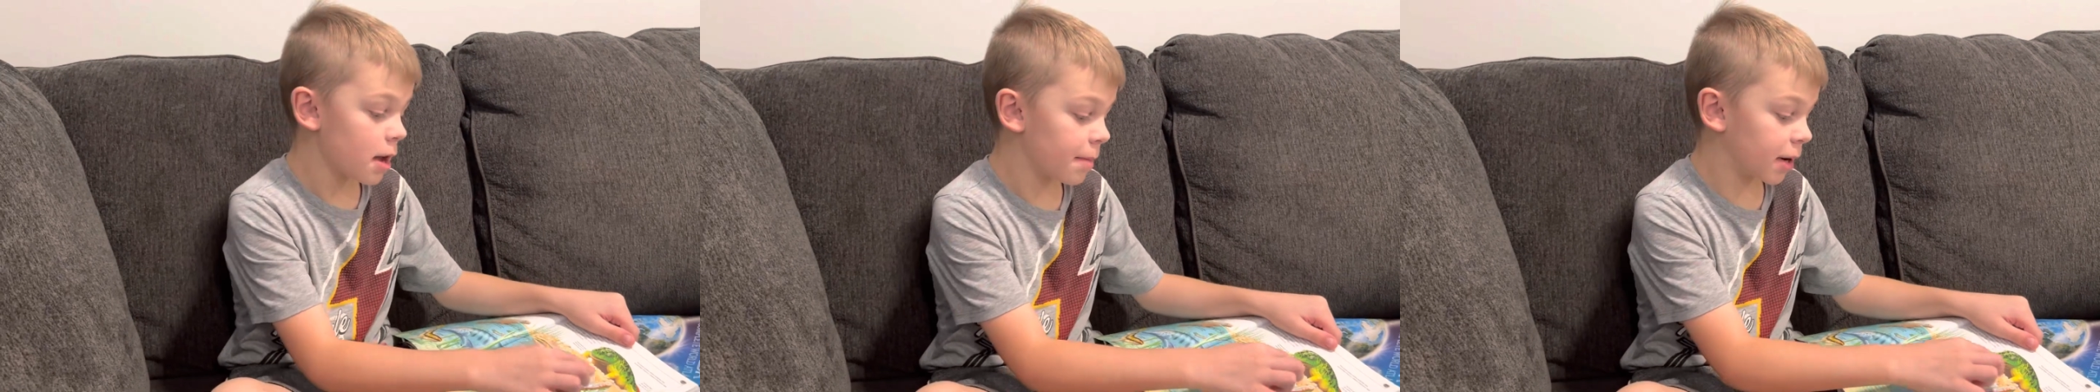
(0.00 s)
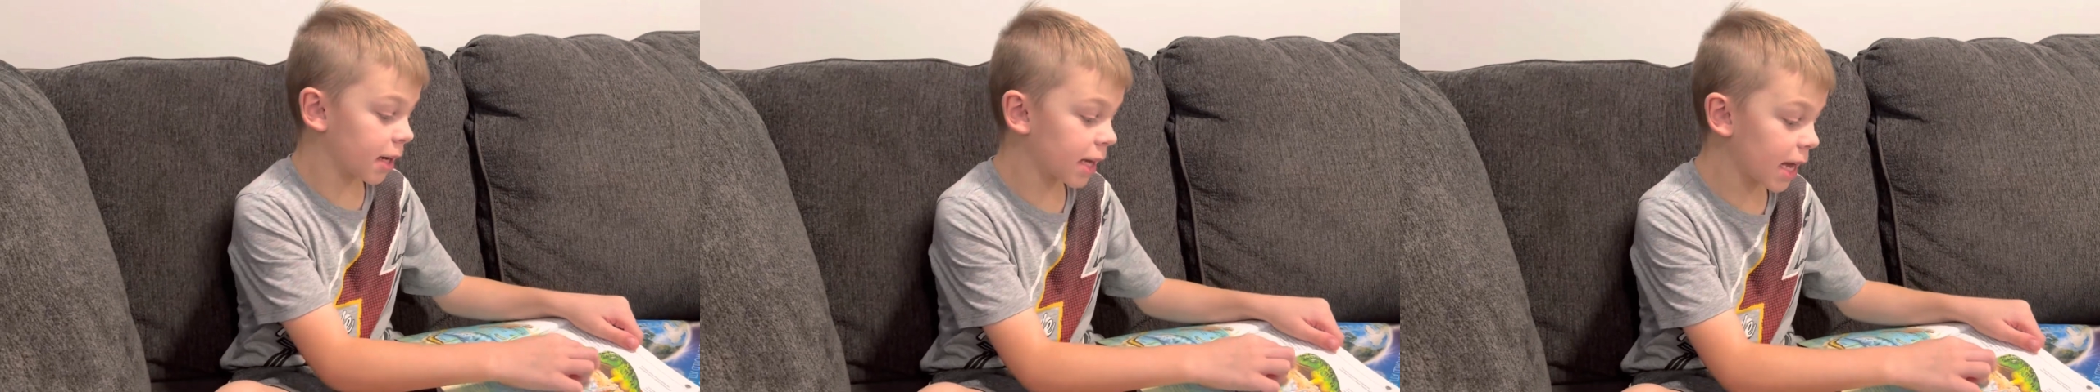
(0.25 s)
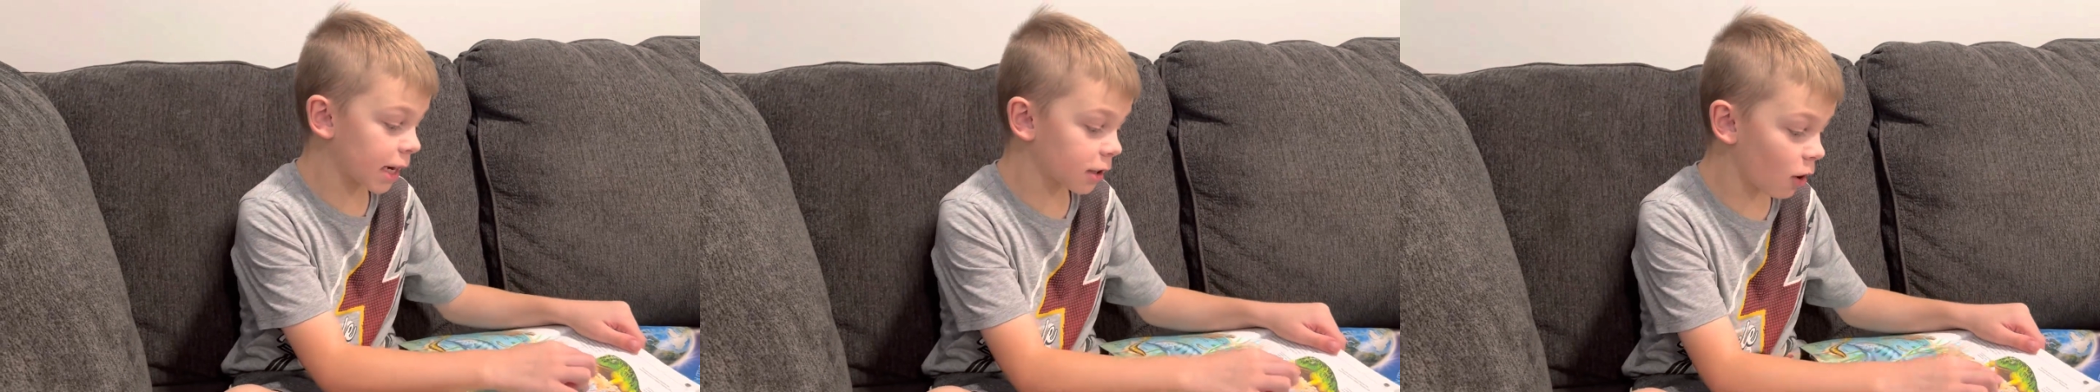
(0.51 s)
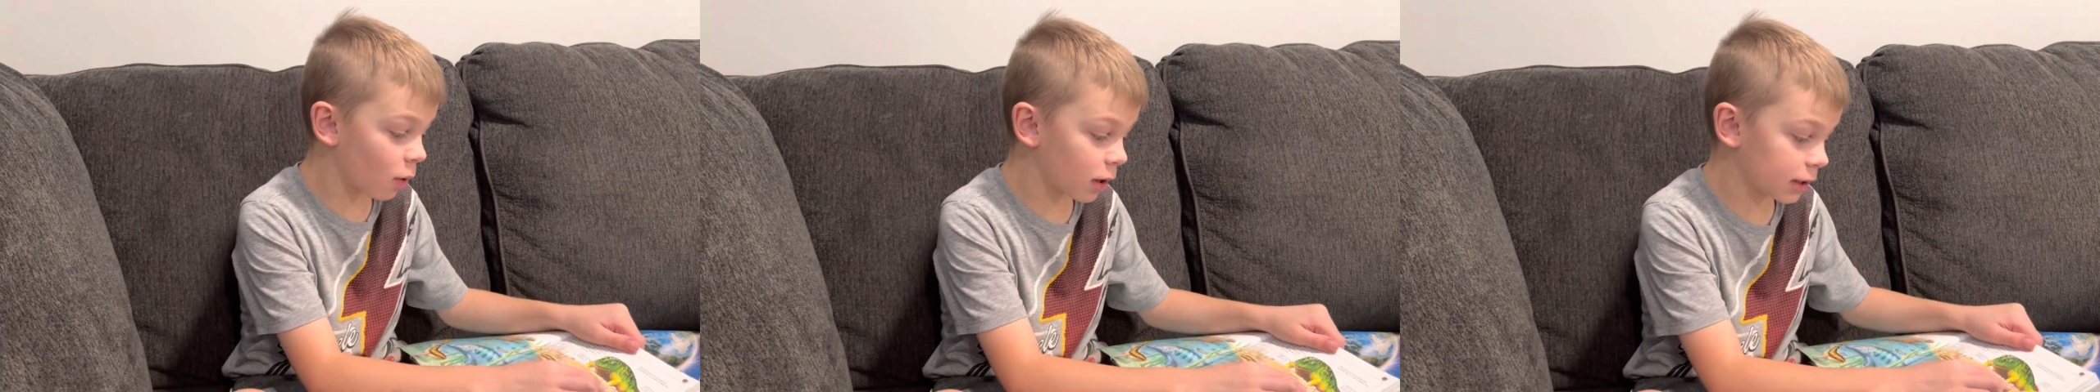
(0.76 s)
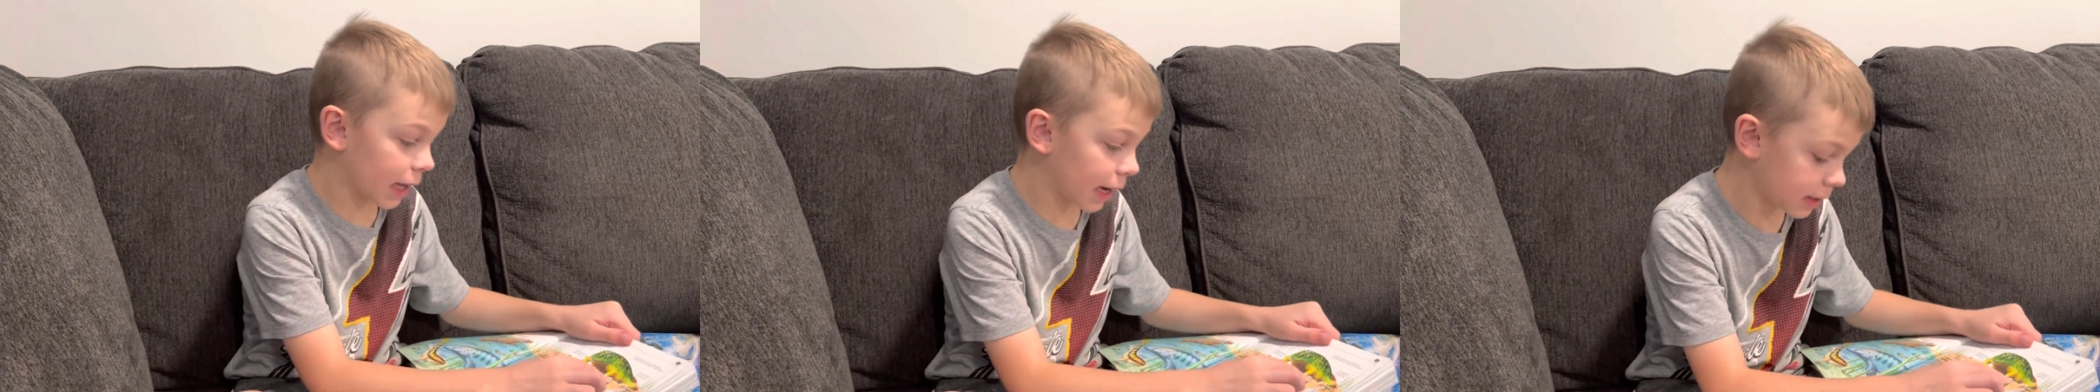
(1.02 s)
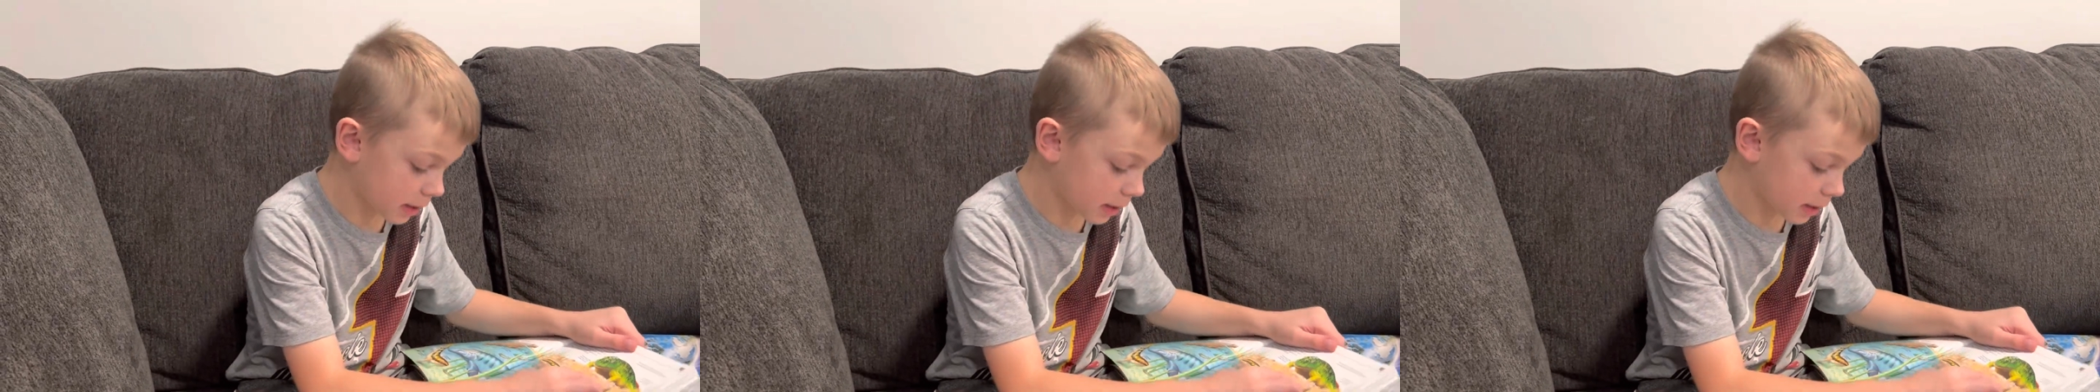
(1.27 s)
but it can go on land.